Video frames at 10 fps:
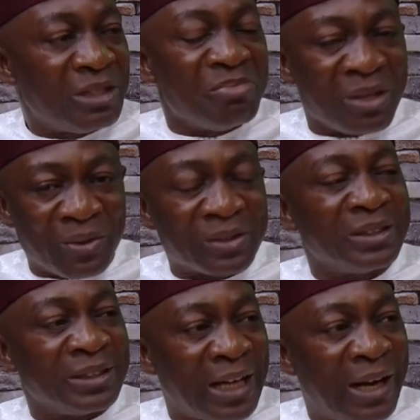because
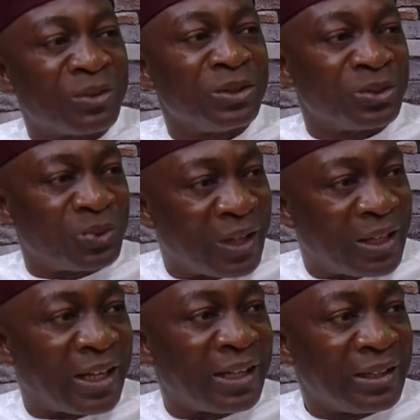the house is
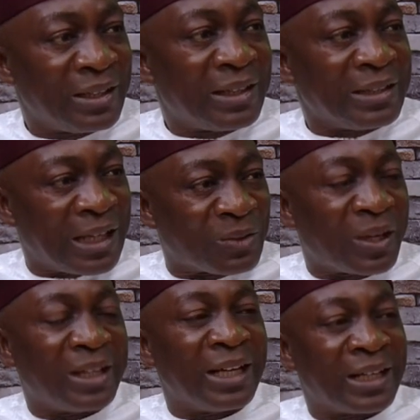together. That's
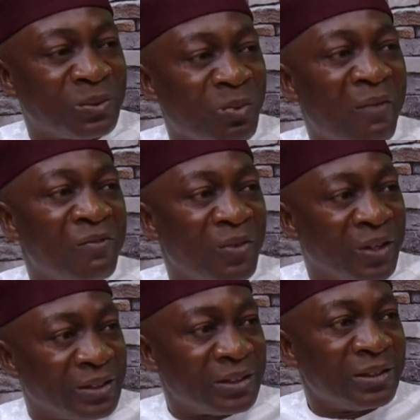why there is one
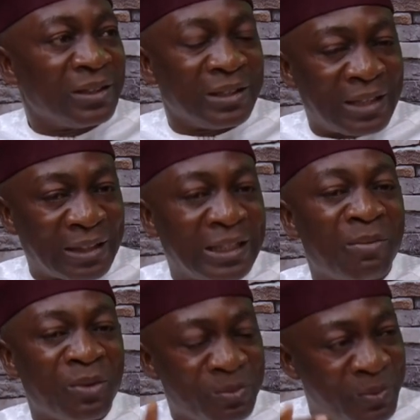voice, that there
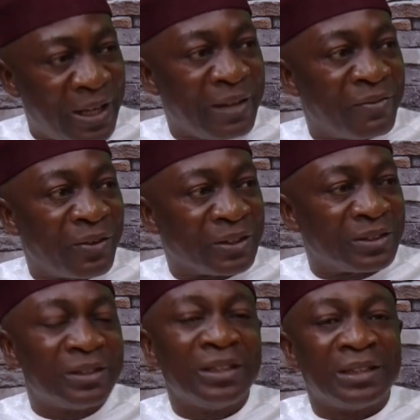must be a
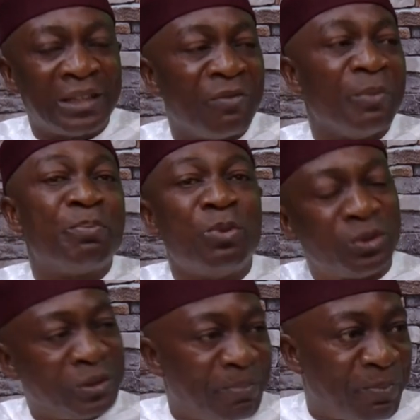voice that will push
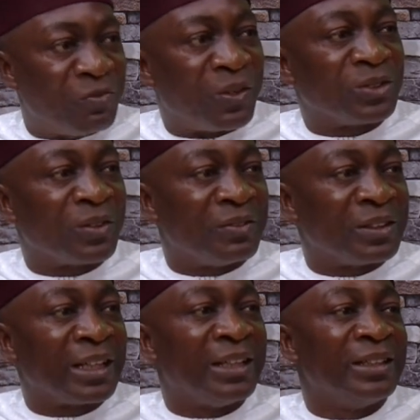the voice of the
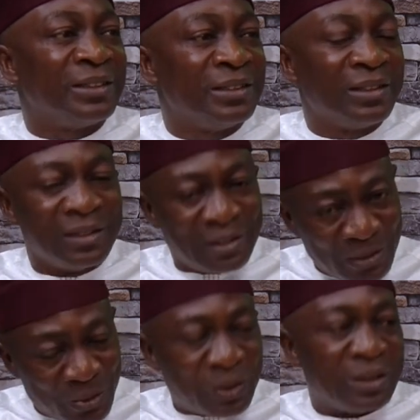Senate
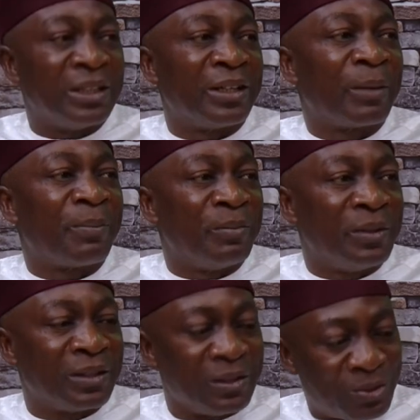to the general
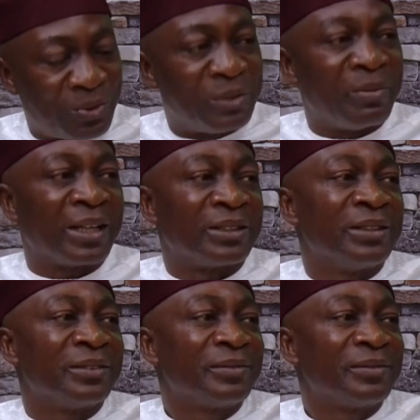public through the magazine.